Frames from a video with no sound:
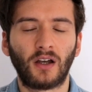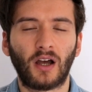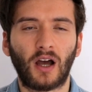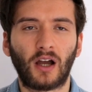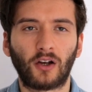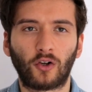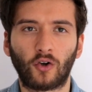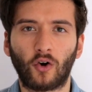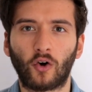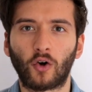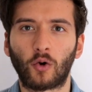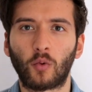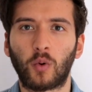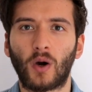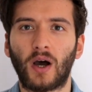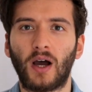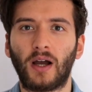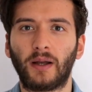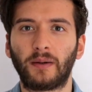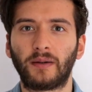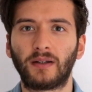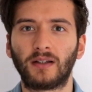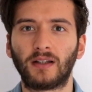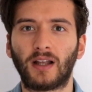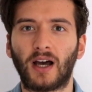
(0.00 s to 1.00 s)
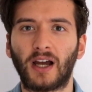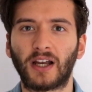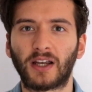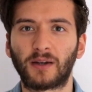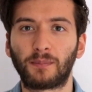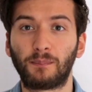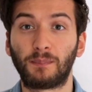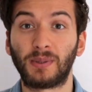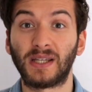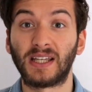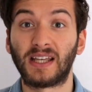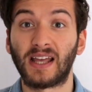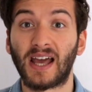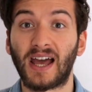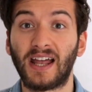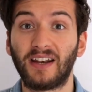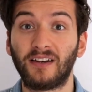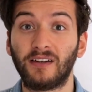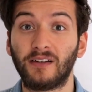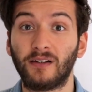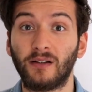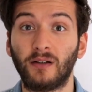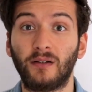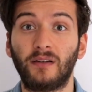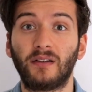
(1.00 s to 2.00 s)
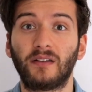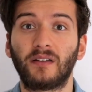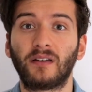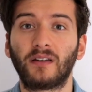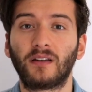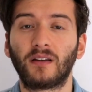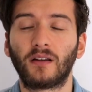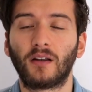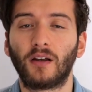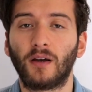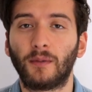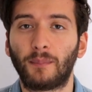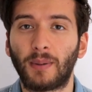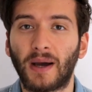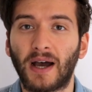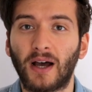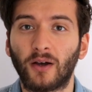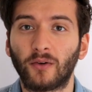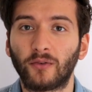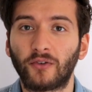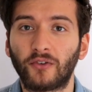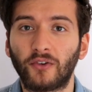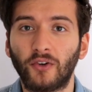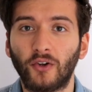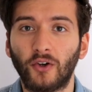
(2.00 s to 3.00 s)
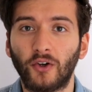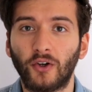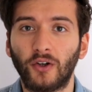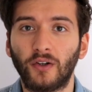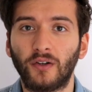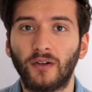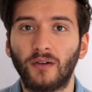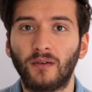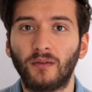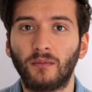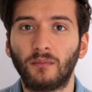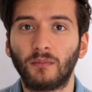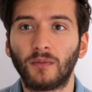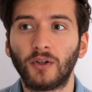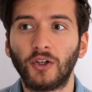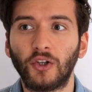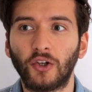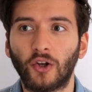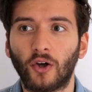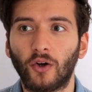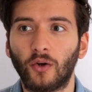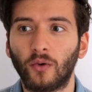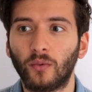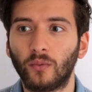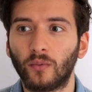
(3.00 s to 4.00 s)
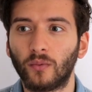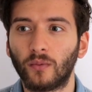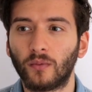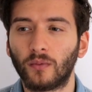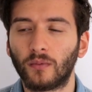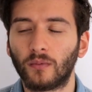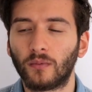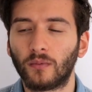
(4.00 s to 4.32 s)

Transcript: I got quite like big headed about certain, you know,